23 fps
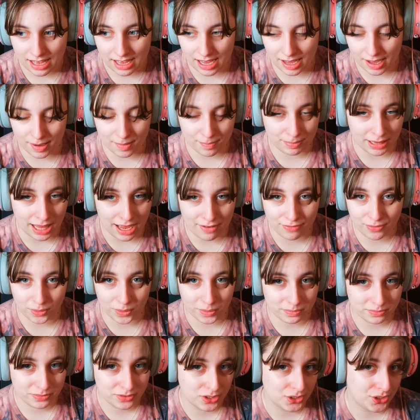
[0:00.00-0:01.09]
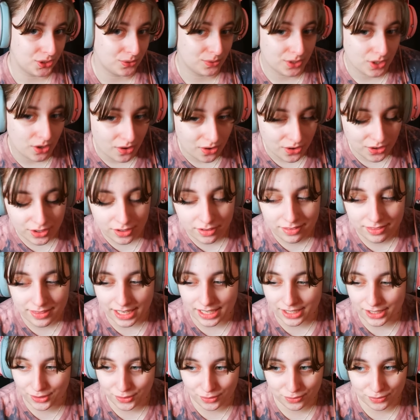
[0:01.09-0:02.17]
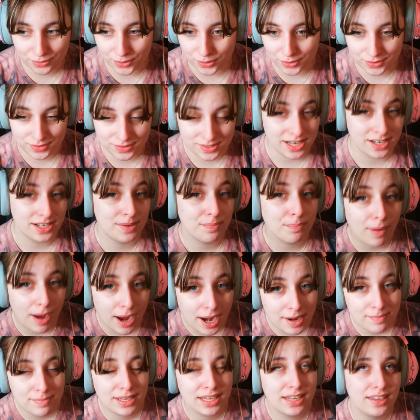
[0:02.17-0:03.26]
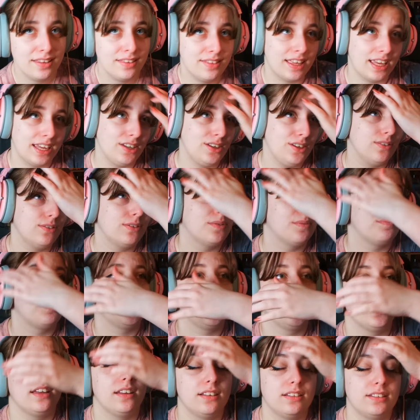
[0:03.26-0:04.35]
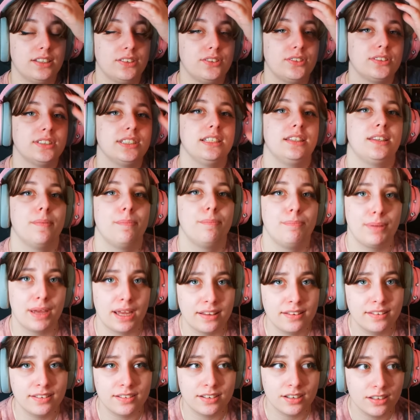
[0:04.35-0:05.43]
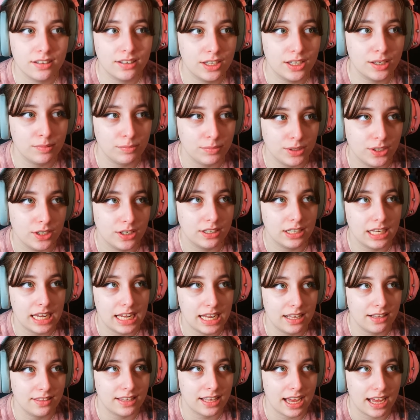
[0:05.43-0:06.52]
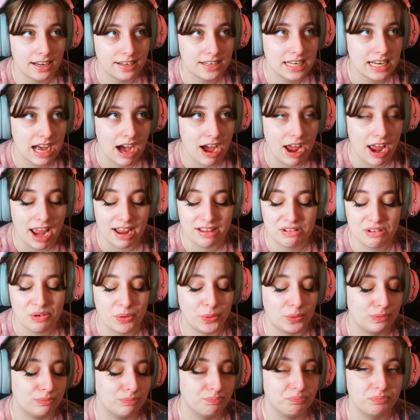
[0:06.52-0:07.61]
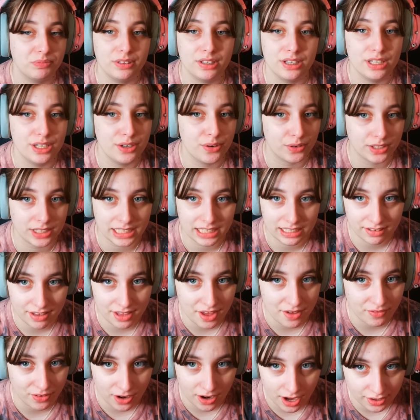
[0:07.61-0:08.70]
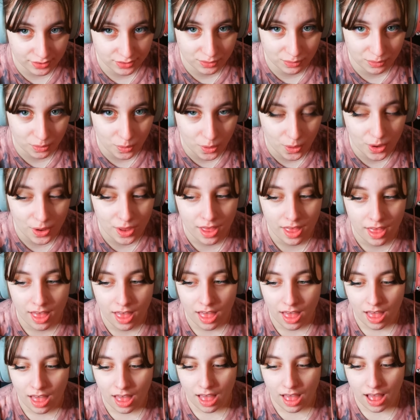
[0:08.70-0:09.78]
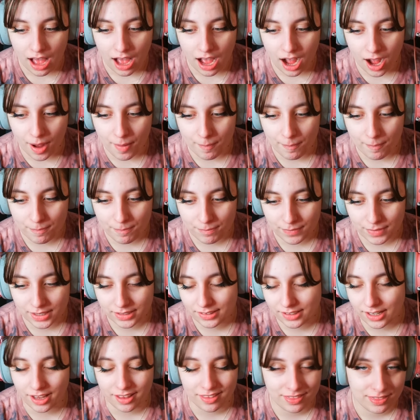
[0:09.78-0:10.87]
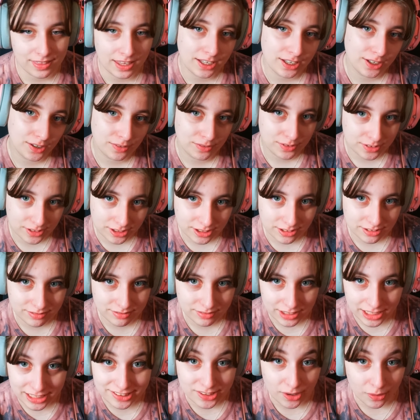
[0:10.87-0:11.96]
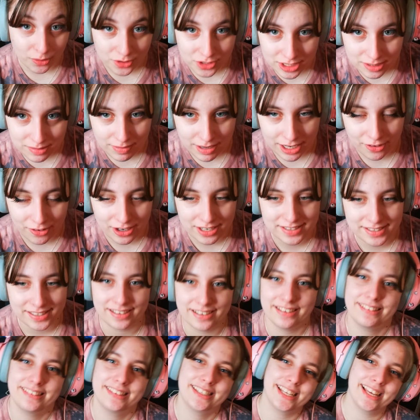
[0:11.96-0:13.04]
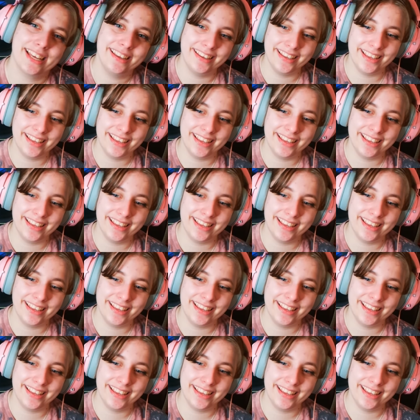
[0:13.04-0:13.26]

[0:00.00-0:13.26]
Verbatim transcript: a, a platform to do it on. Thank you for standing by me. Thank you for being literally the best community that I could literally ever ask for. Um, and yeah, thank you for indulging my craziness.